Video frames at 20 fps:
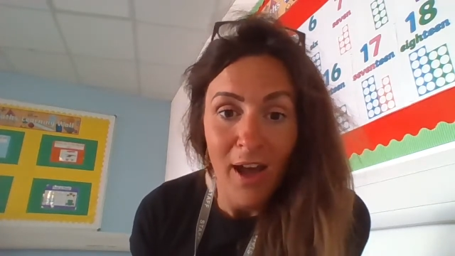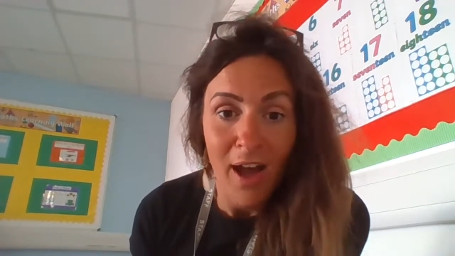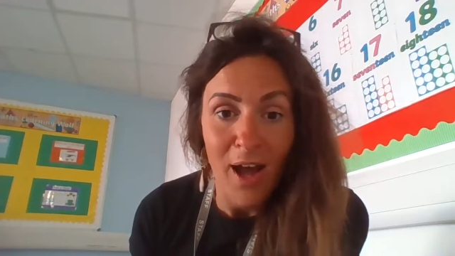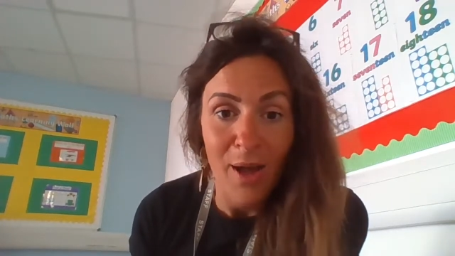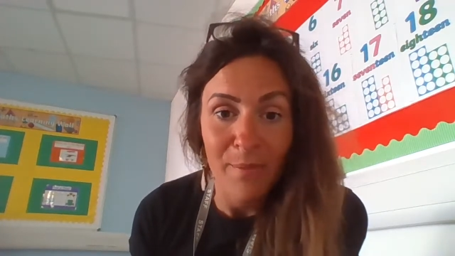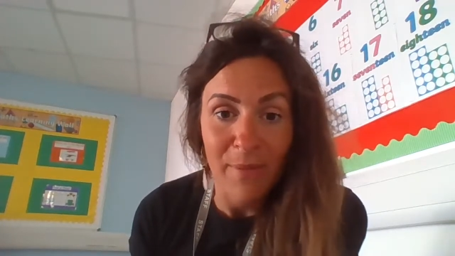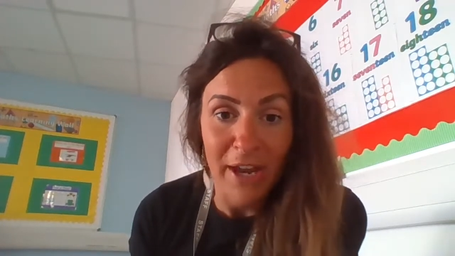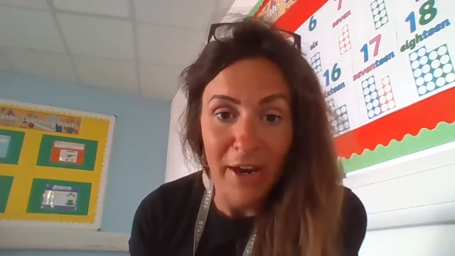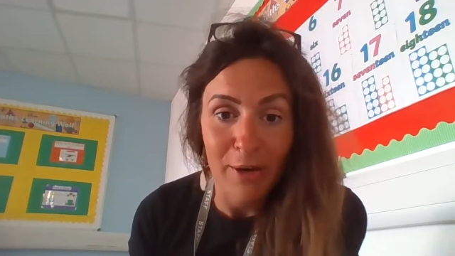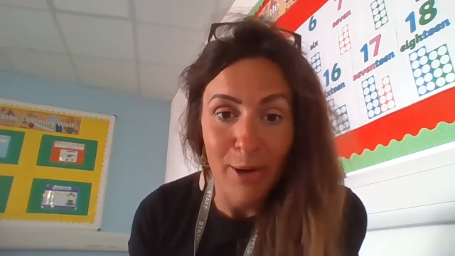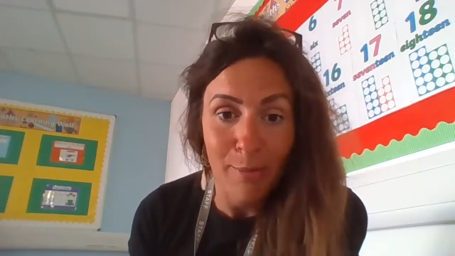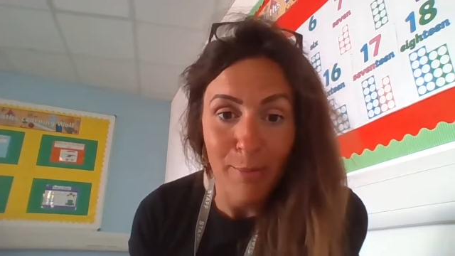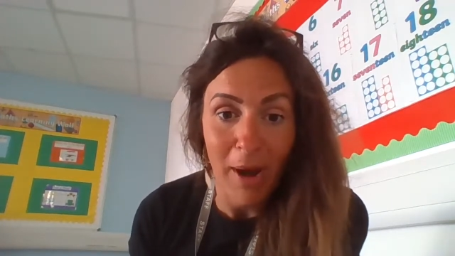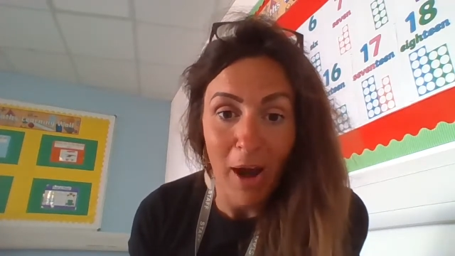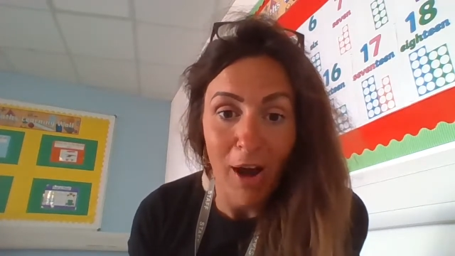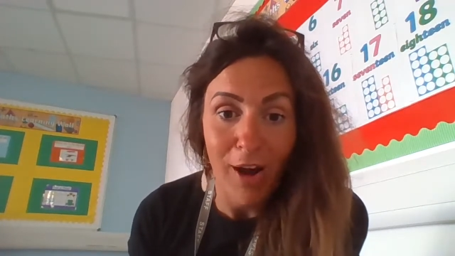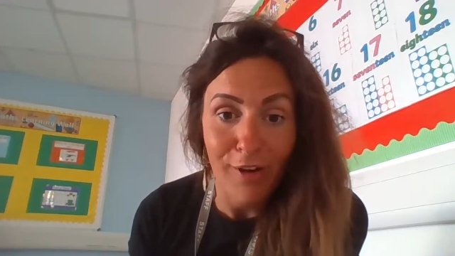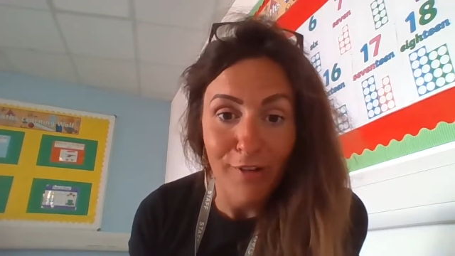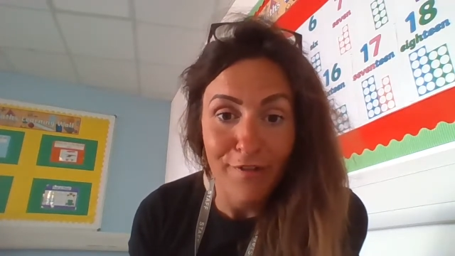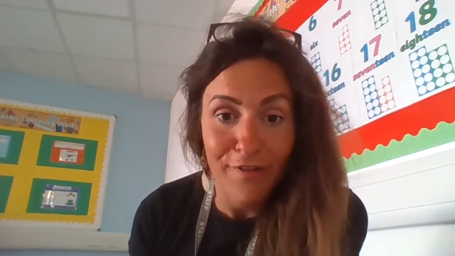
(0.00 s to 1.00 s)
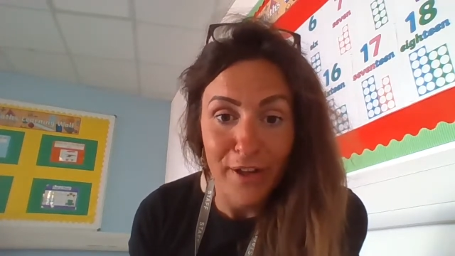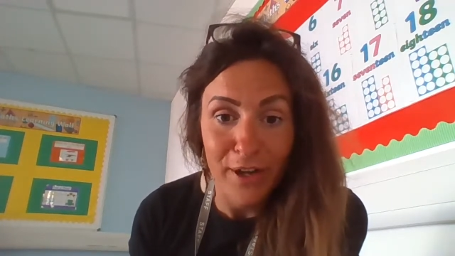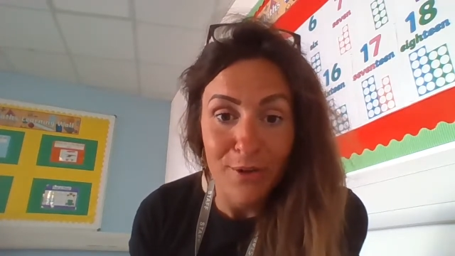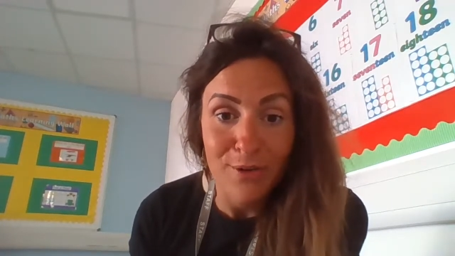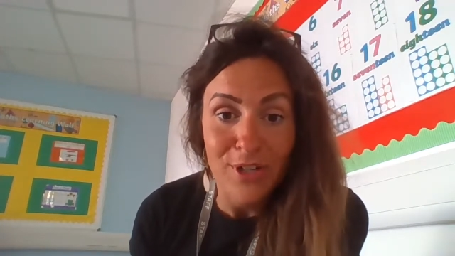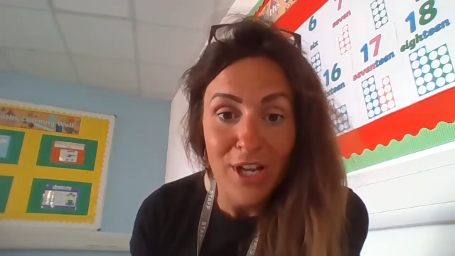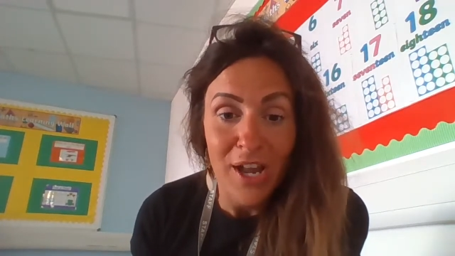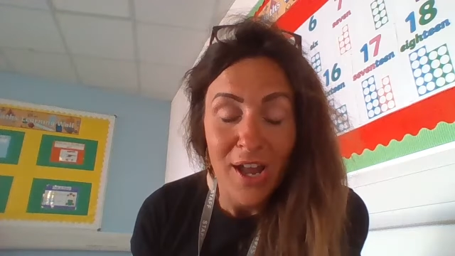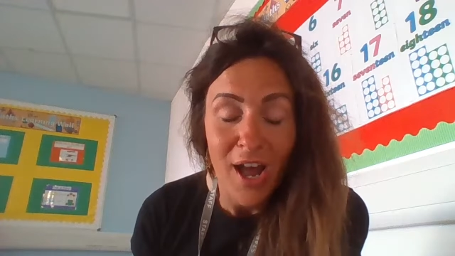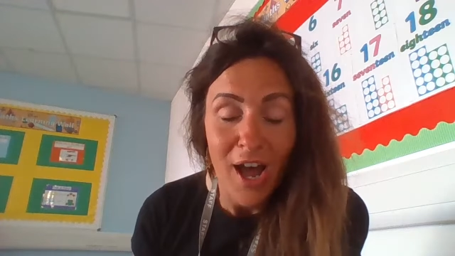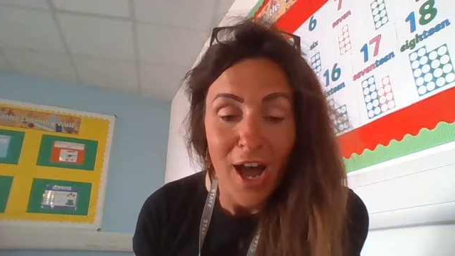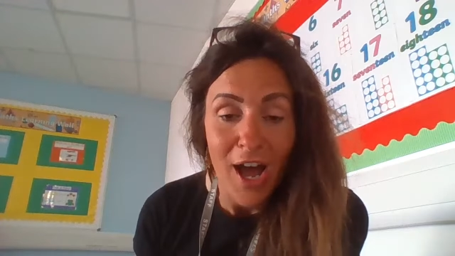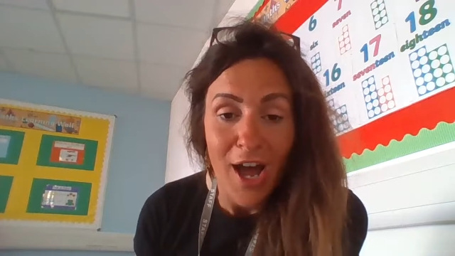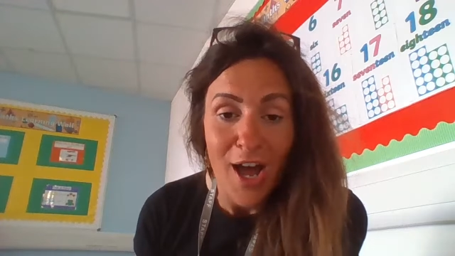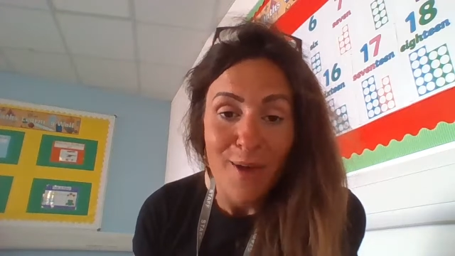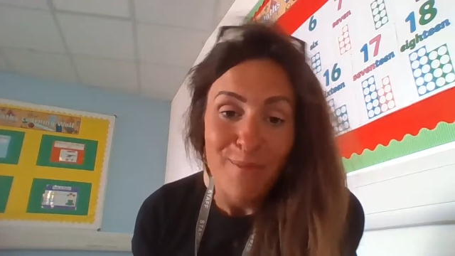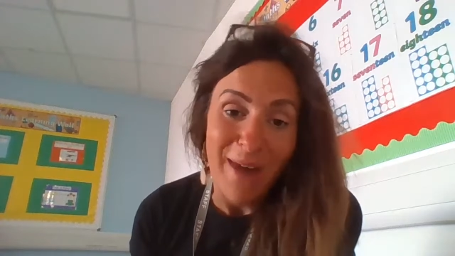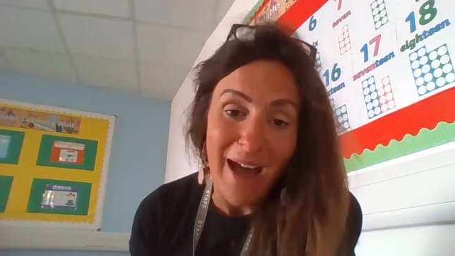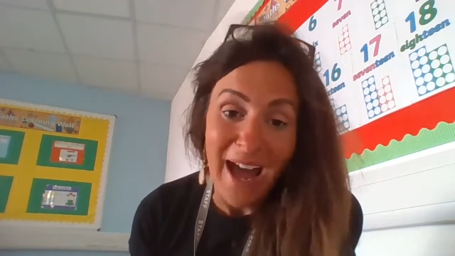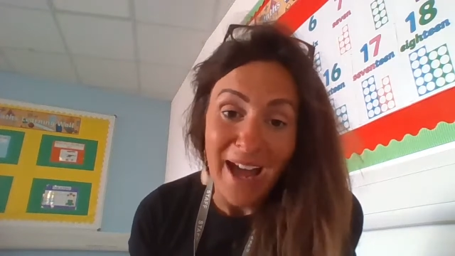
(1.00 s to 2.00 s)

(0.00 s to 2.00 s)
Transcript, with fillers: um, here at Parkfield um,